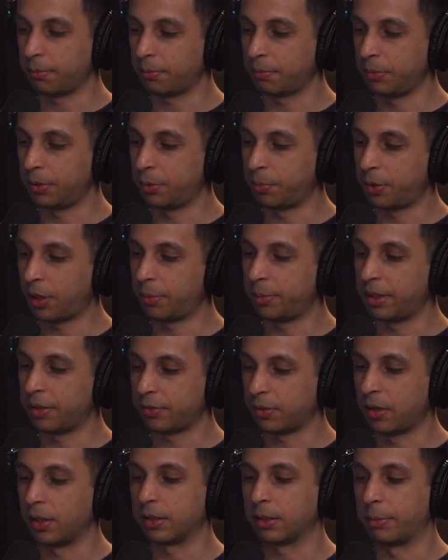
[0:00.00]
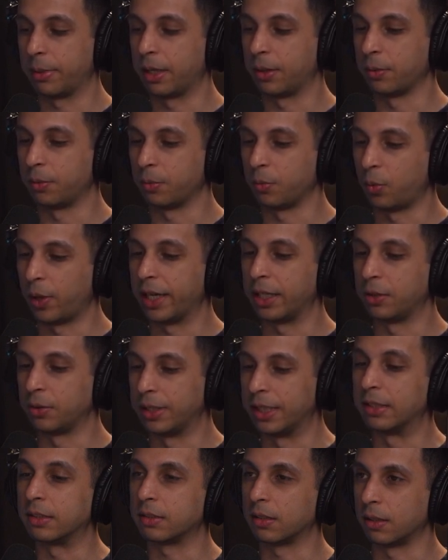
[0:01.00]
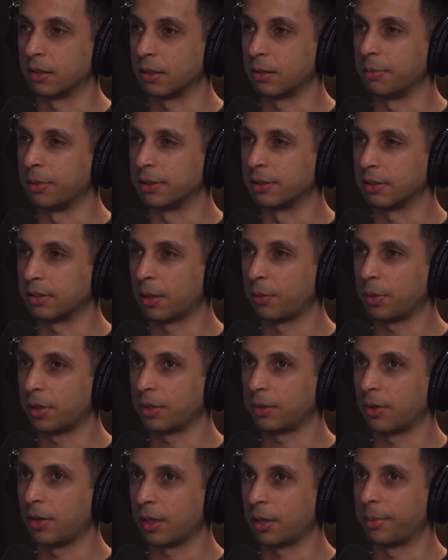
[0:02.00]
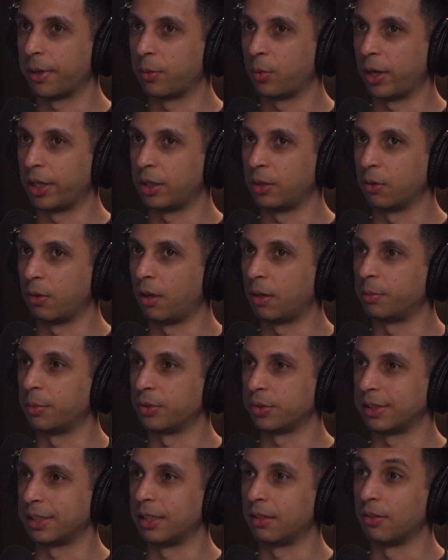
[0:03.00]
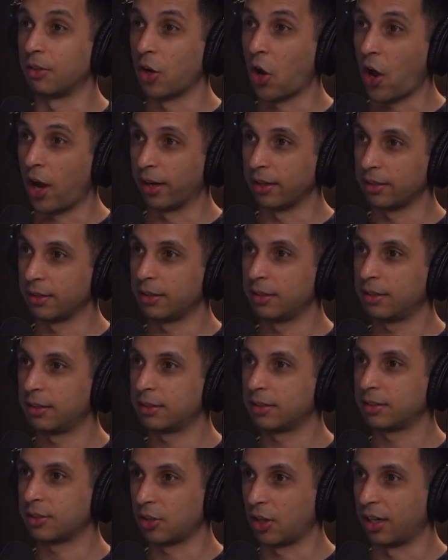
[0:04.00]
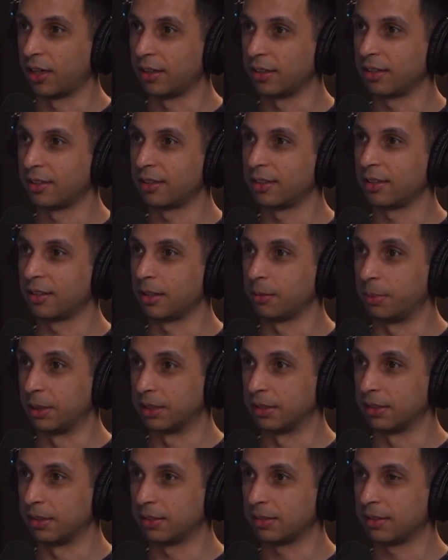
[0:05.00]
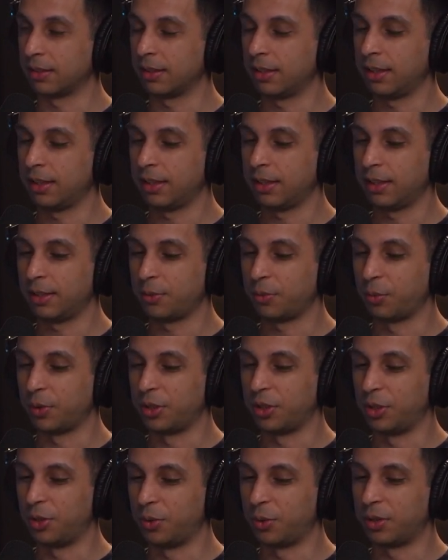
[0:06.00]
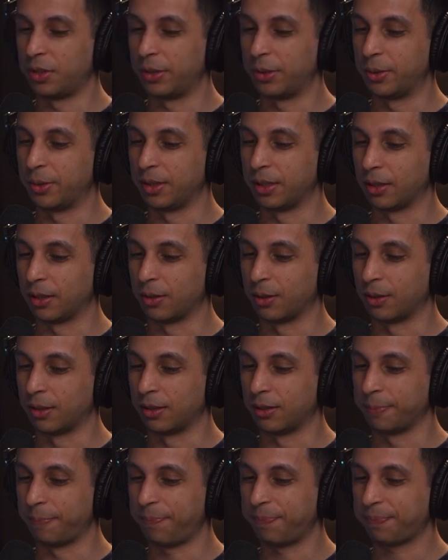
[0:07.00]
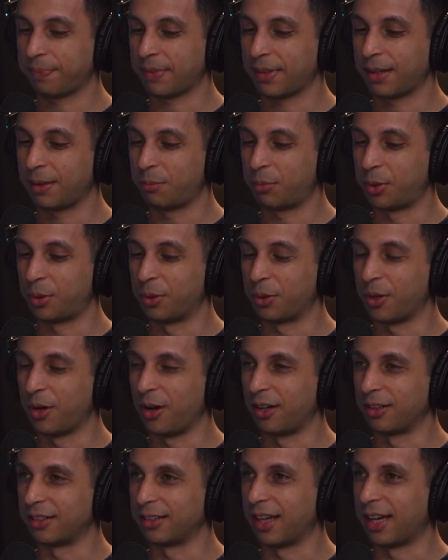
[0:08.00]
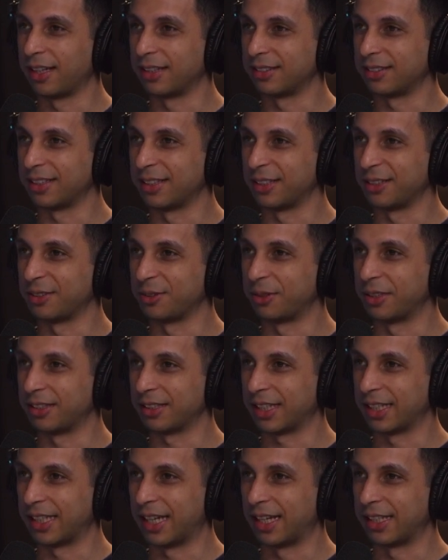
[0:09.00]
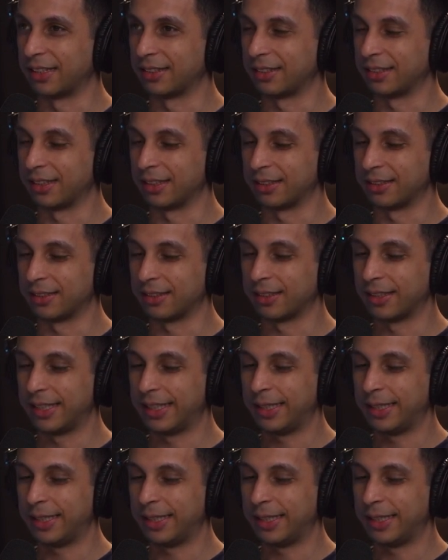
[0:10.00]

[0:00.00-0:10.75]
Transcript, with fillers: you probably have talked about why you did start the business. I want to talk about why you almost did not start the business. When you were doing your pro-con analysis, risk analysis,